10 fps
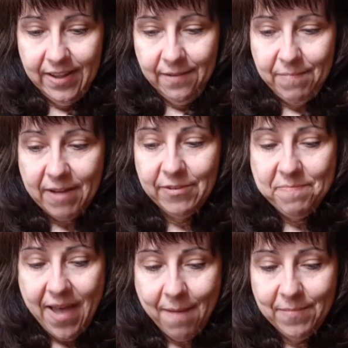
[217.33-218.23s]
But
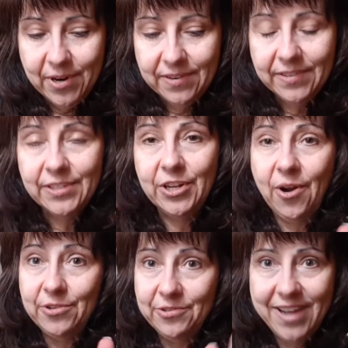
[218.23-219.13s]
remember,
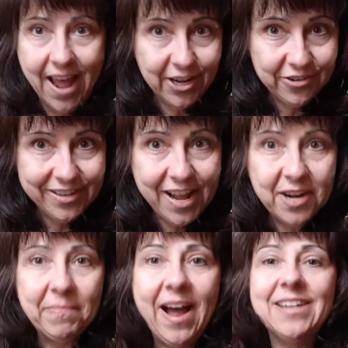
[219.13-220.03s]
you can create
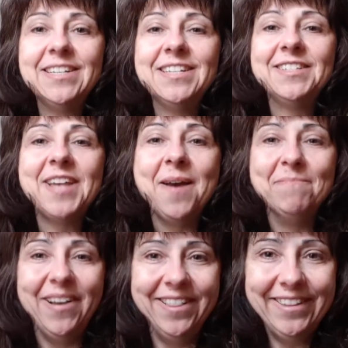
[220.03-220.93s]
abundance and
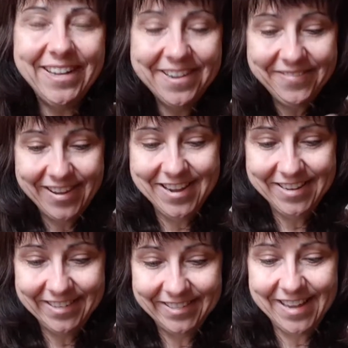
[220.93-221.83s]
believe in
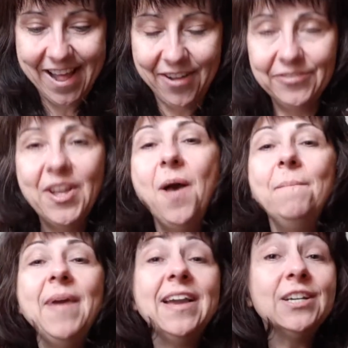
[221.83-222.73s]
yourself.
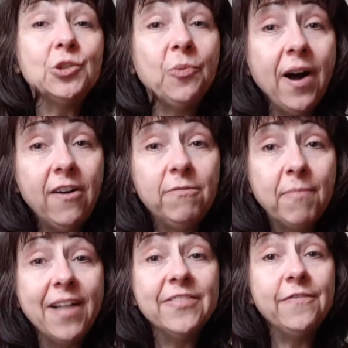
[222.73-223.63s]
Make a
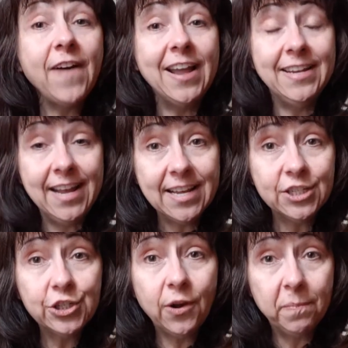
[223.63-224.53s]
12-month
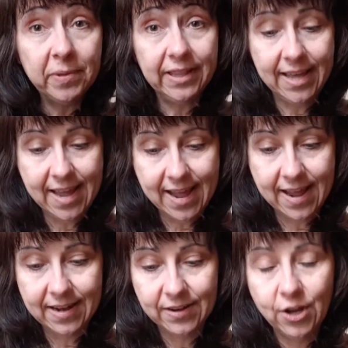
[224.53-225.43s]
financial
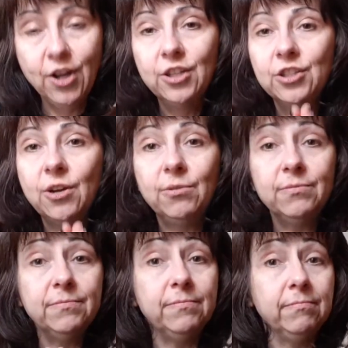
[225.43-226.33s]
plan. So
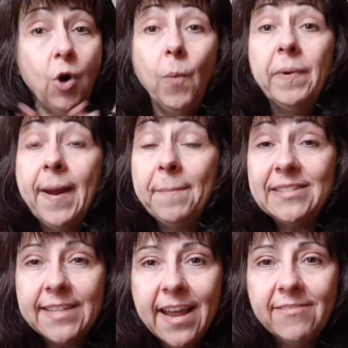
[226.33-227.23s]
open up a
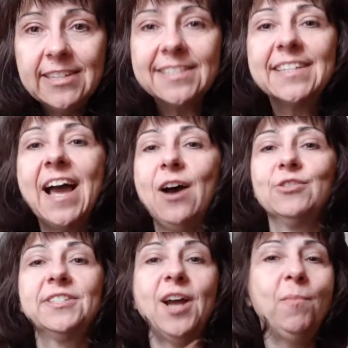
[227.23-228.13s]
savings
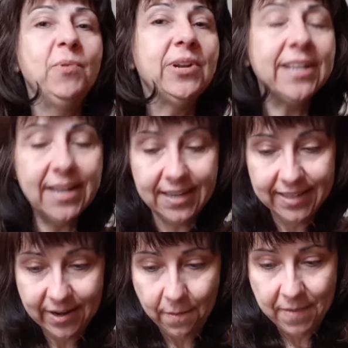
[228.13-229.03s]
account. Start putting in a
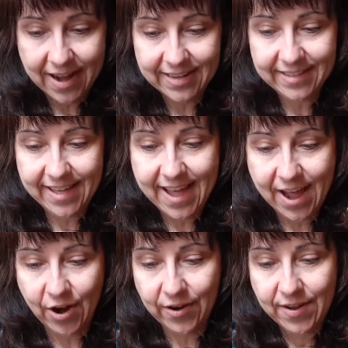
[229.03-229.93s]
little money
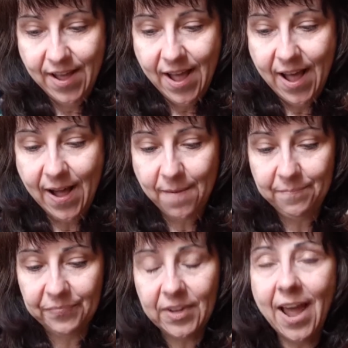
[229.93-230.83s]
there.
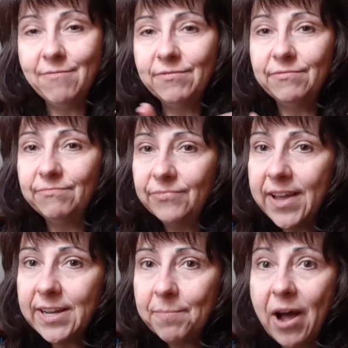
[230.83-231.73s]
And
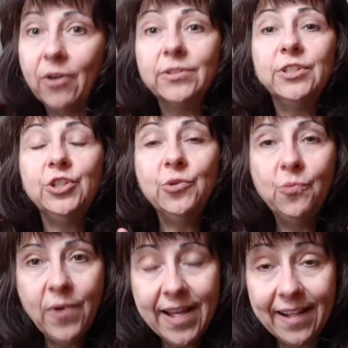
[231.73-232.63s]
think about,
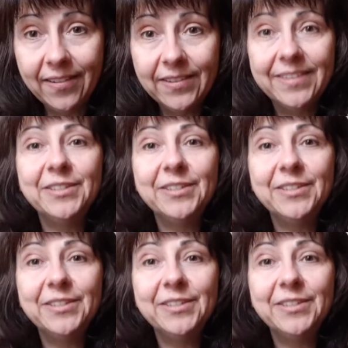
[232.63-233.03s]
you